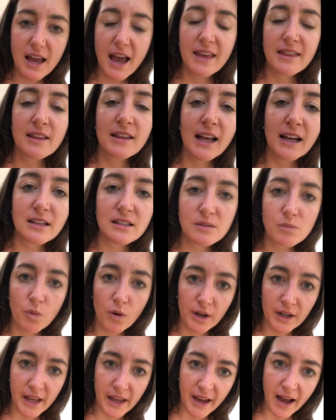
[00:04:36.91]
and the next
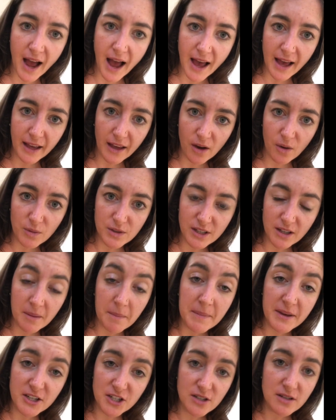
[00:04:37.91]
morning I was on a
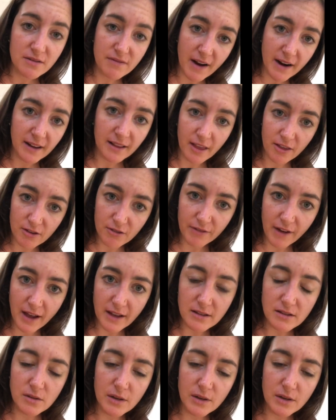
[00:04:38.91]
mission to find another vet.